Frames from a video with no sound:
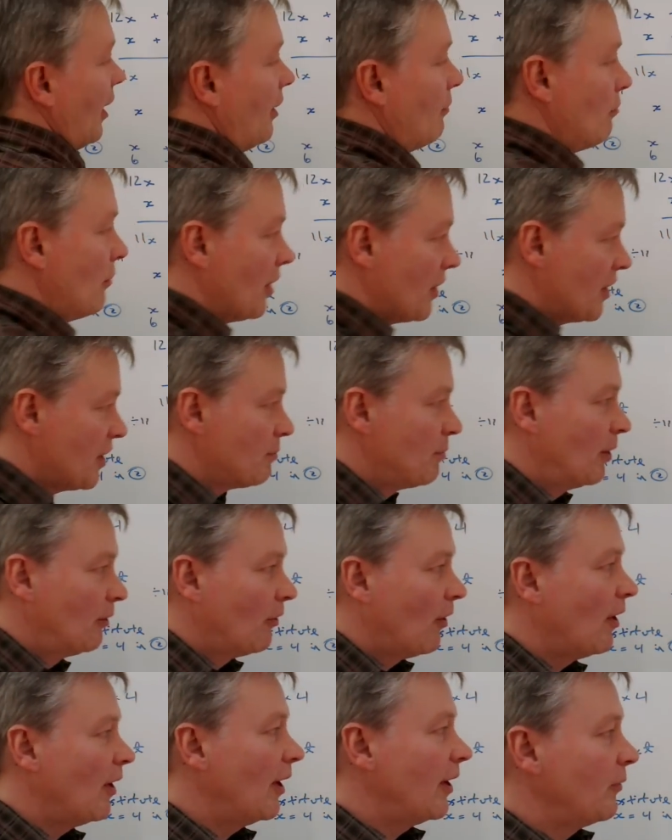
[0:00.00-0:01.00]
I must be
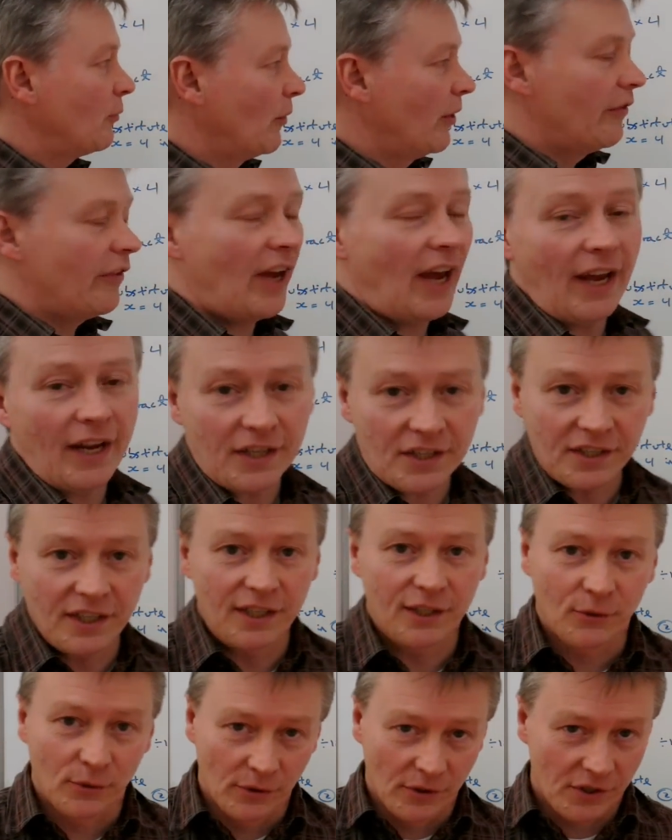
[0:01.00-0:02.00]
right with x
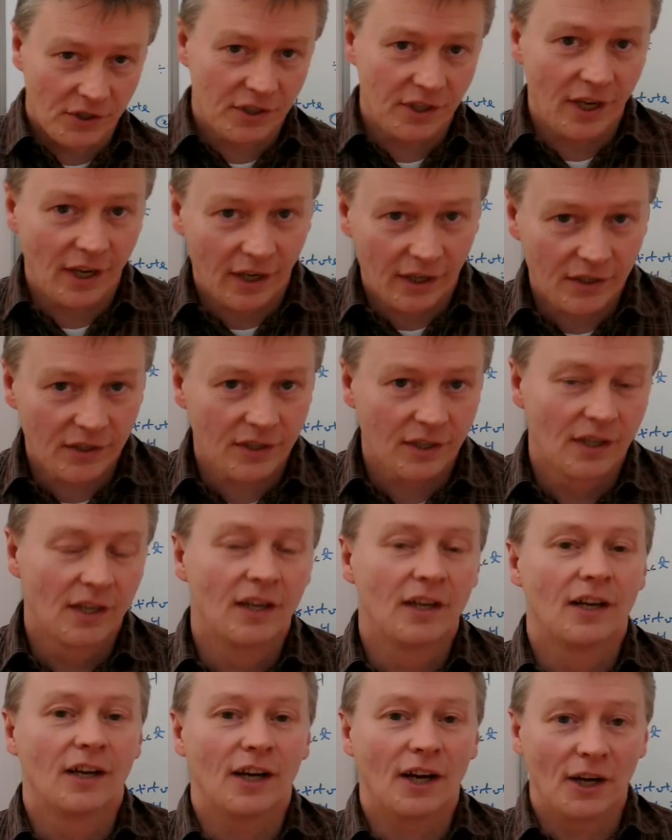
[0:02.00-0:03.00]
equals six
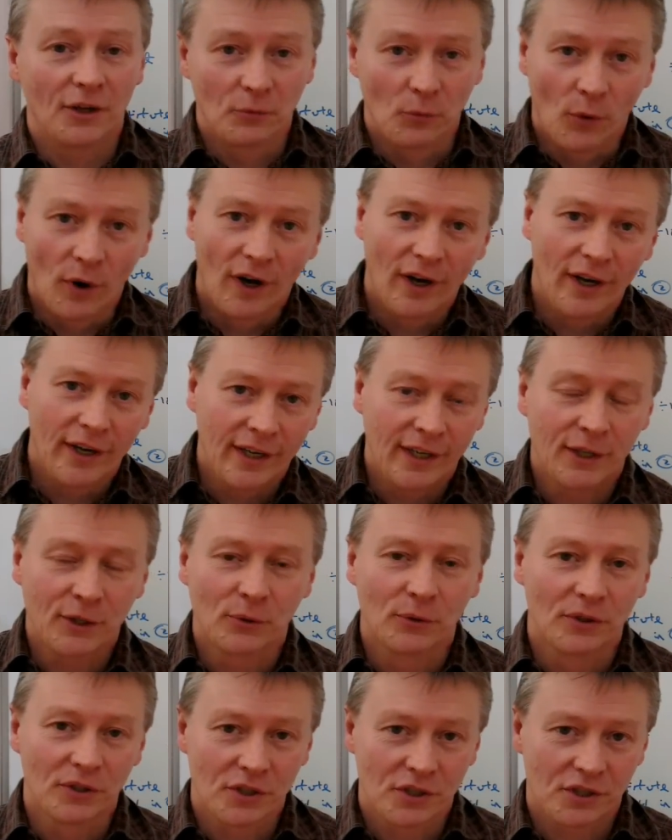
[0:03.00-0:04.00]
and y
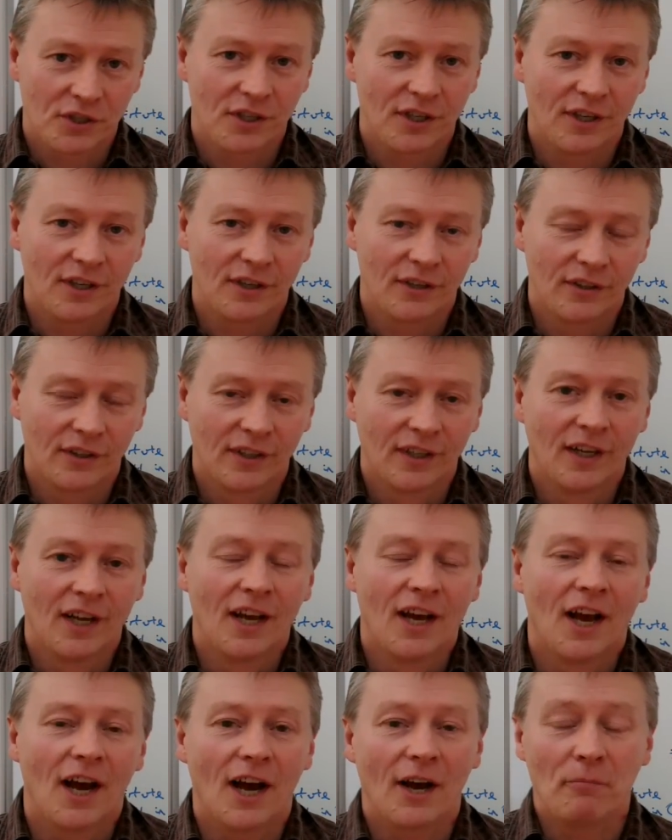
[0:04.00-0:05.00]
equals two.
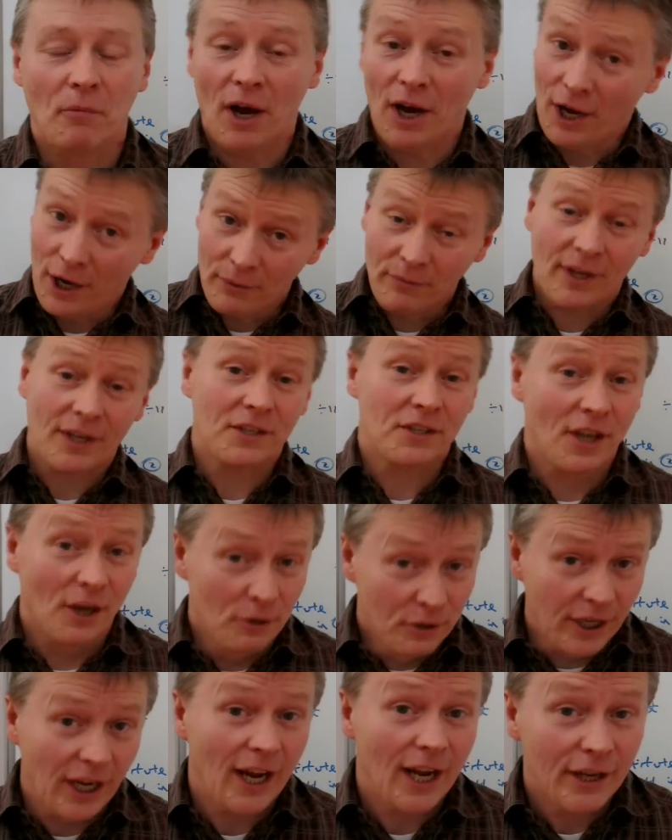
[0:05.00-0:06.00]
Um, I hope that's
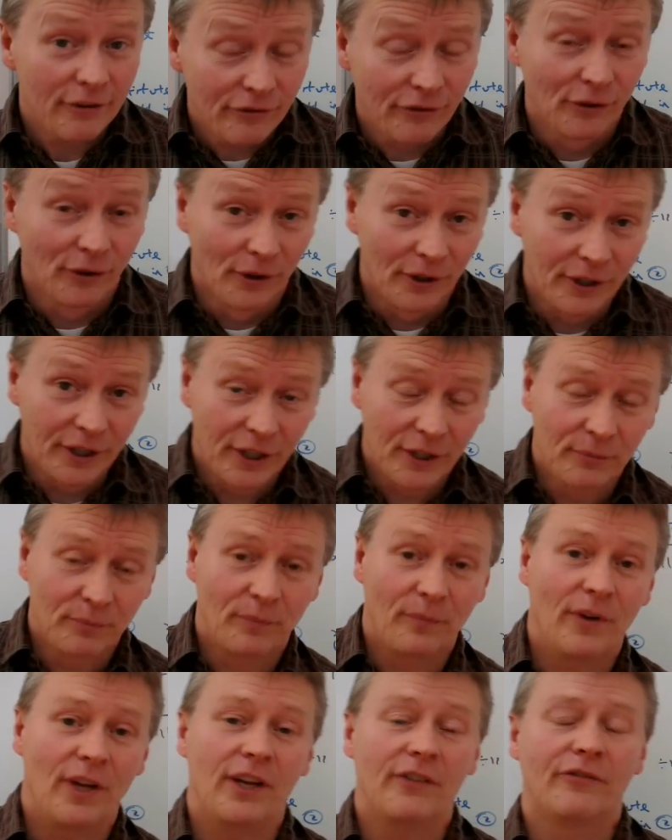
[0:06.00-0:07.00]
okay for you.
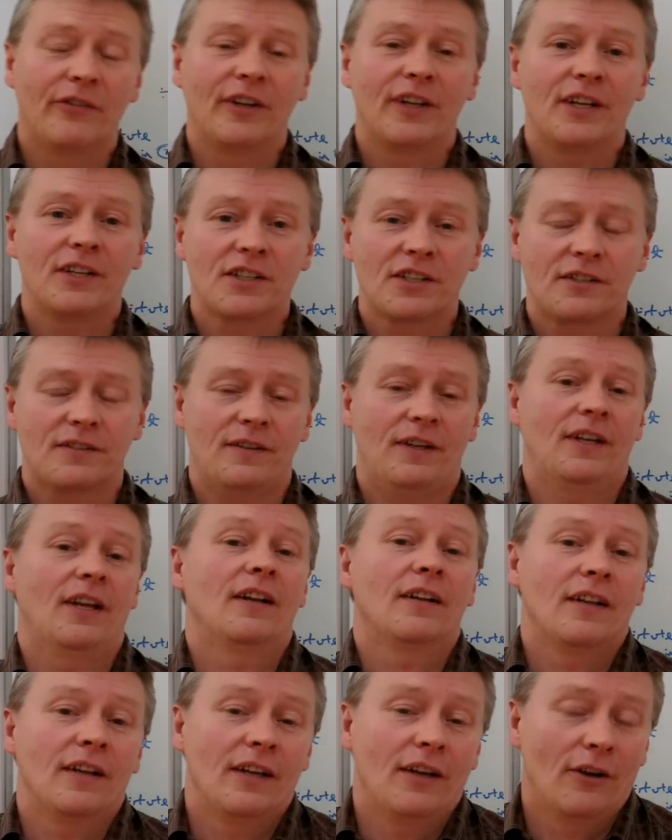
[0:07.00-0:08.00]
If it is
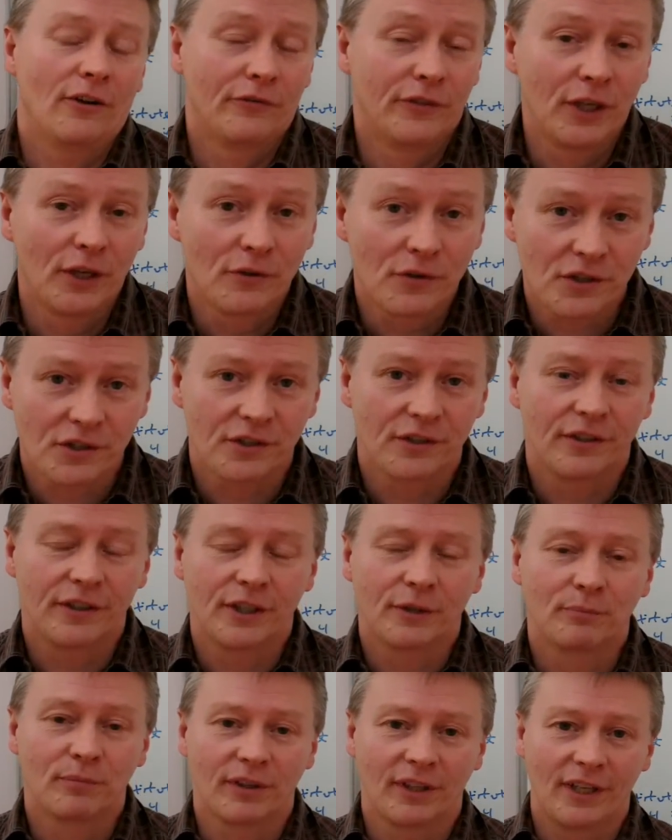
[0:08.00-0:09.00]
uh, of use to
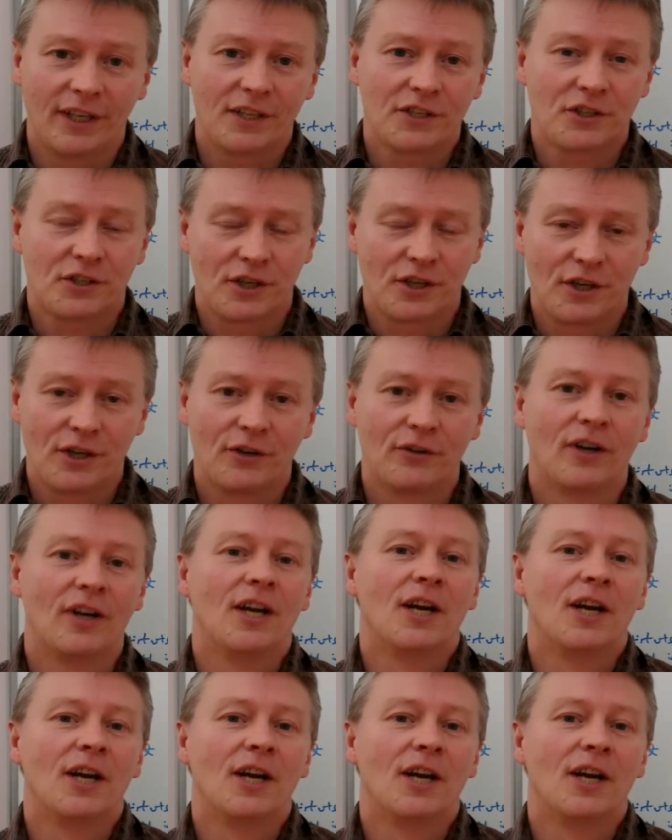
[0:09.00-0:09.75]
you, please do